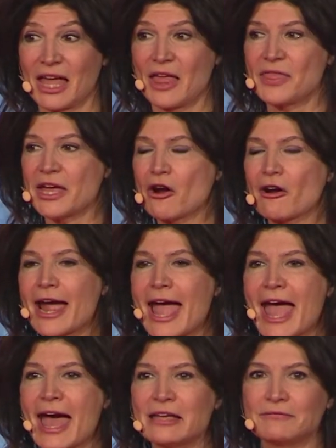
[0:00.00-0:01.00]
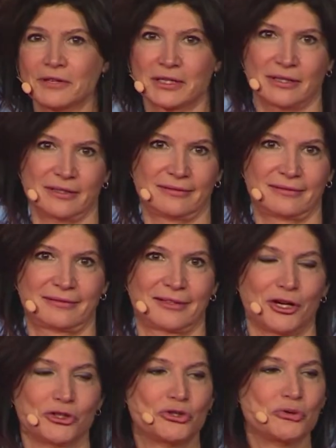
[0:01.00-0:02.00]
They are advocates
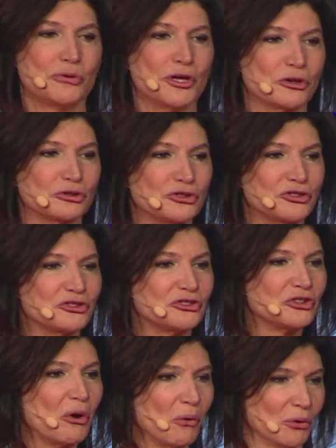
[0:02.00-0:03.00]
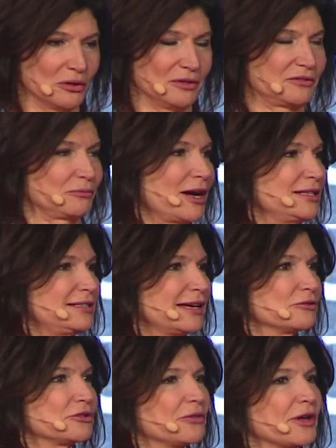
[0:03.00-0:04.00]
to their souls, right
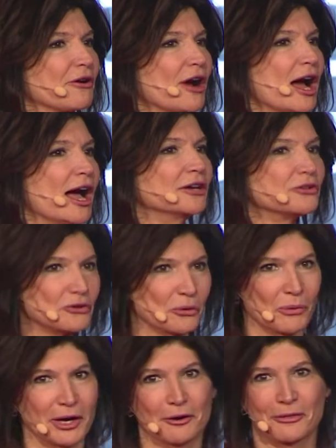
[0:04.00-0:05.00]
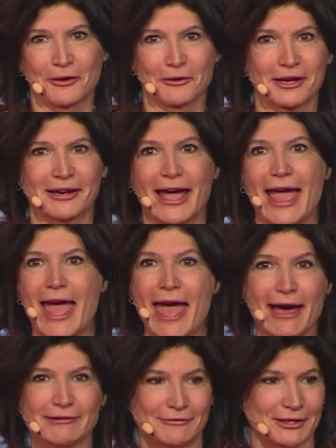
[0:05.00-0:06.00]
down to their underwear. They're going to
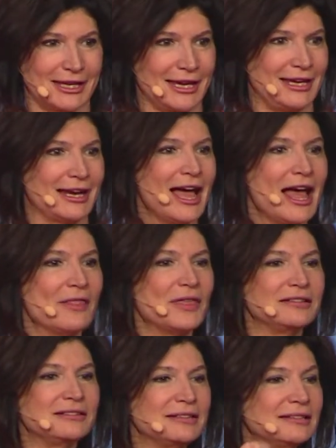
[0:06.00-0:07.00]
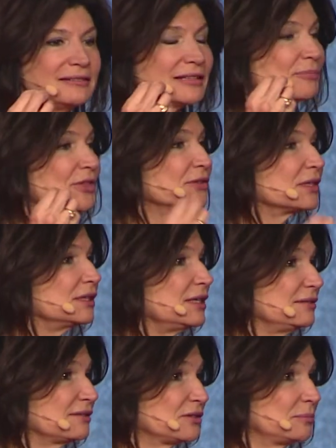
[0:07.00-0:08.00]
advocate. They see something that
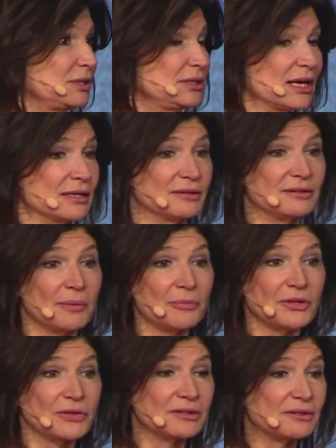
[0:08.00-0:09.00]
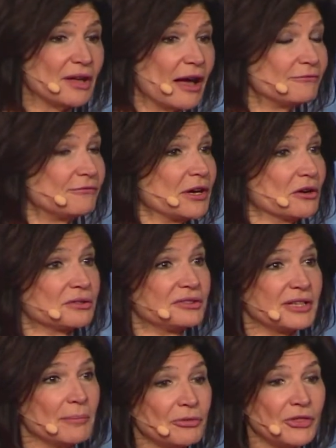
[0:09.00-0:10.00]
needs to be done, something that's not fair,
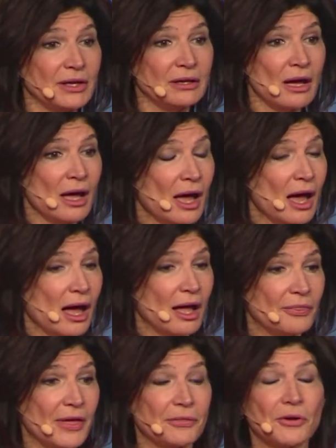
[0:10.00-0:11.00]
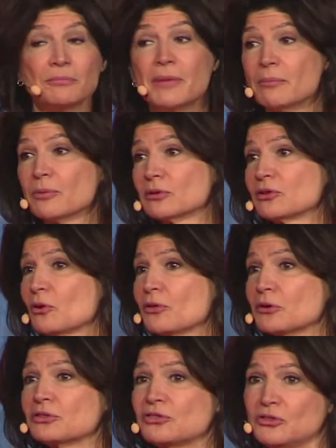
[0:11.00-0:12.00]
something that their members or
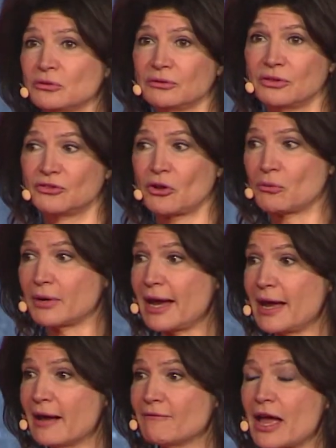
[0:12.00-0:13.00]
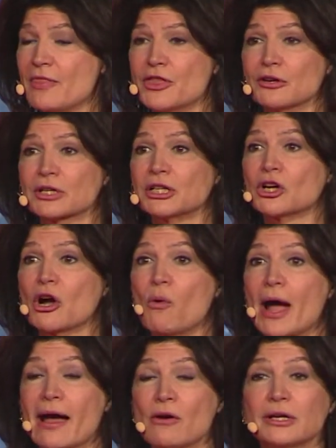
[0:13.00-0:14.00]
their students don't have, and they're going to go
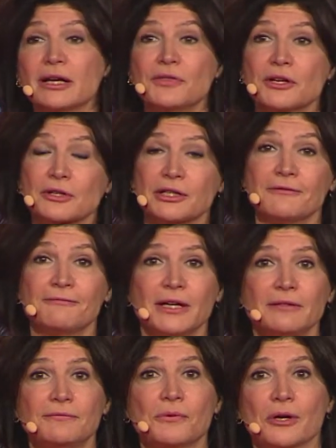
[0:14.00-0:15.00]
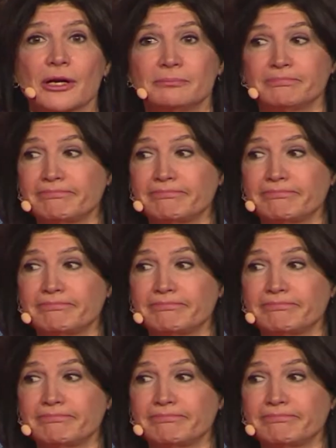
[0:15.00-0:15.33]
out and they're going to fight for it.